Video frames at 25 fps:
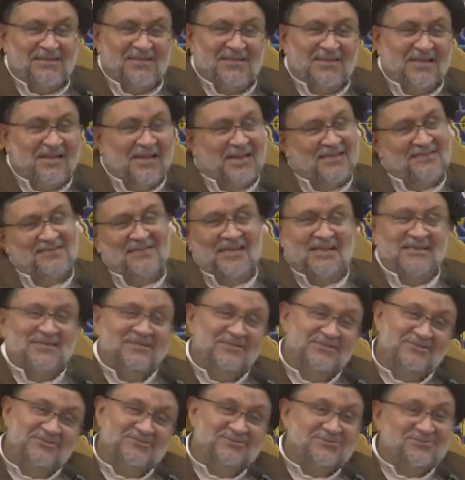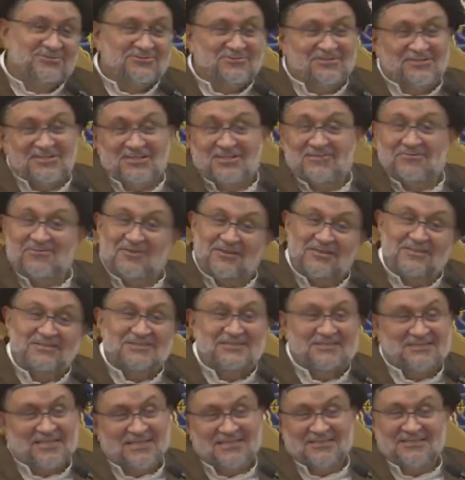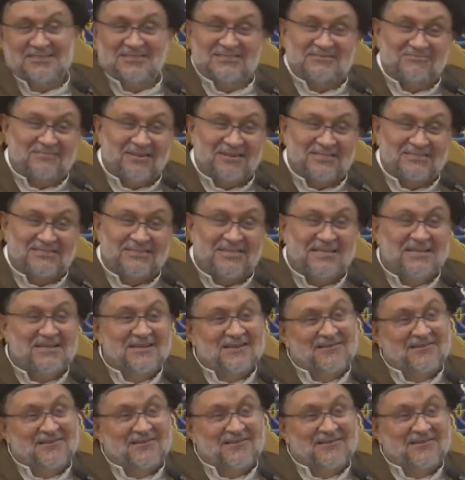And then he used to read for his son this verse. Wa